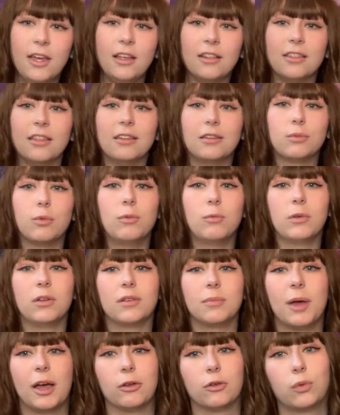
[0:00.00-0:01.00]
This one was
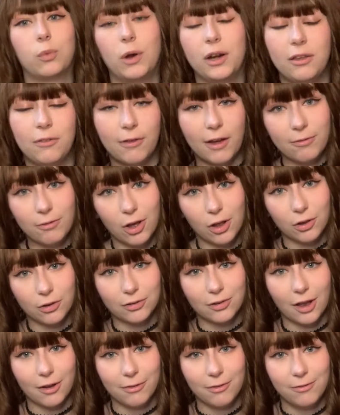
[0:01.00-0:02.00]
about $25
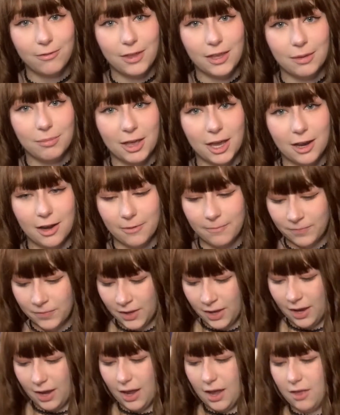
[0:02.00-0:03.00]
off of eBay.
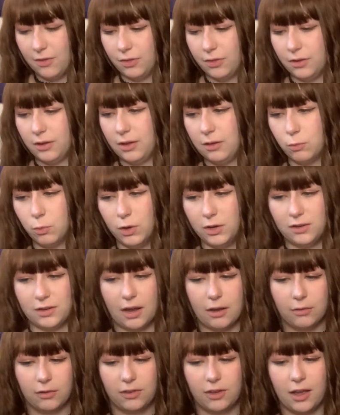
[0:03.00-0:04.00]
And the one
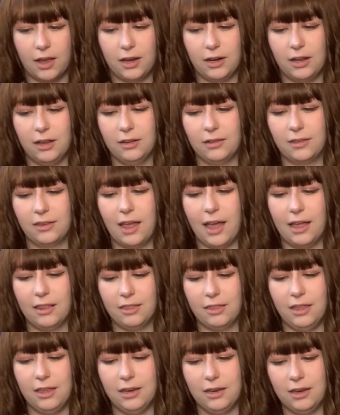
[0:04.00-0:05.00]
downside is that
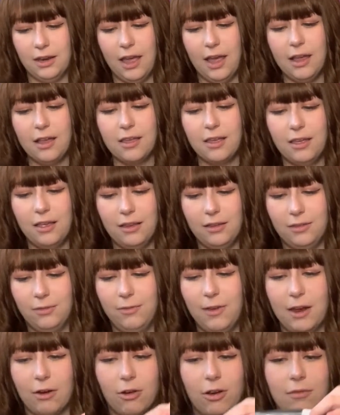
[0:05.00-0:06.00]
the neck is
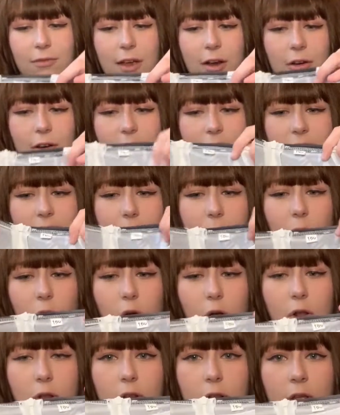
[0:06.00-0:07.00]
very, very
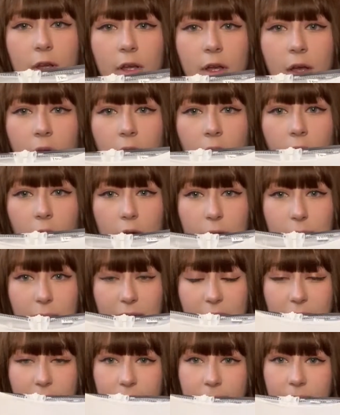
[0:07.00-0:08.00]
small on
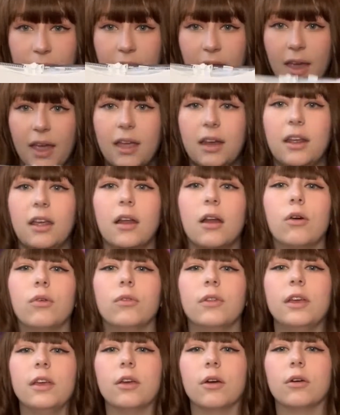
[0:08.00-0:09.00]
me, and it
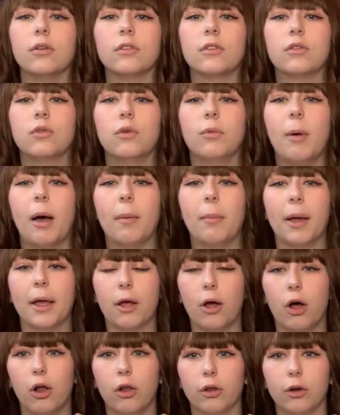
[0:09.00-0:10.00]
only goes to about my
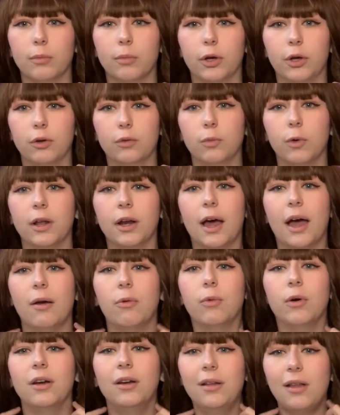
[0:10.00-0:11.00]
collarbone when I
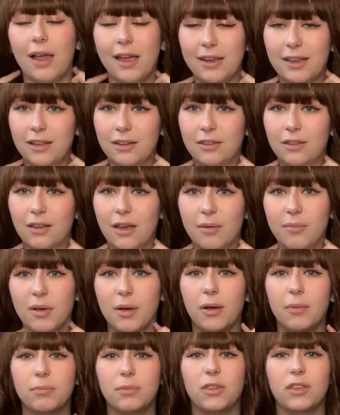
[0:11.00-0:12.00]
would like it to come
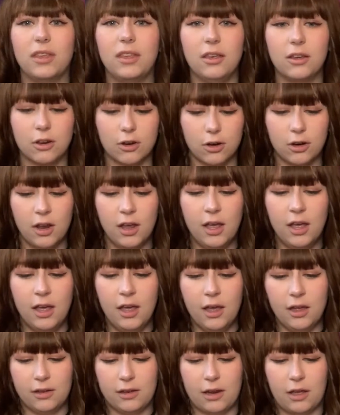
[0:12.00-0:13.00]
up to here.
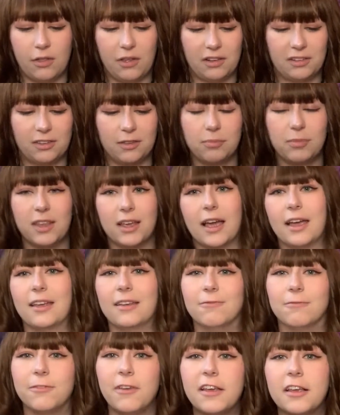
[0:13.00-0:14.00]
Now that's something I
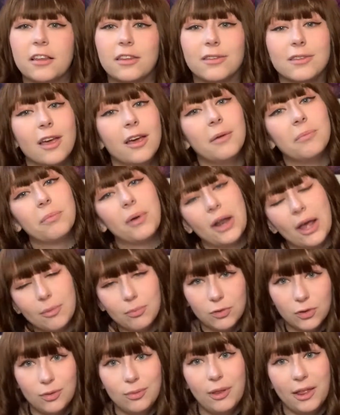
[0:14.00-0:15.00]
can fix, but I'm
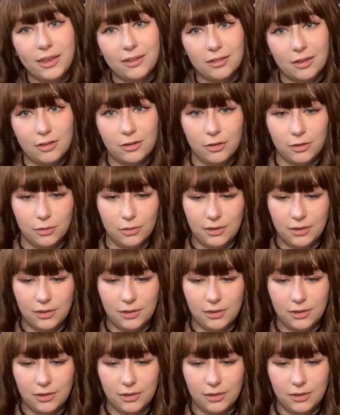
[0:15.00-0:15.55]
too lazy to.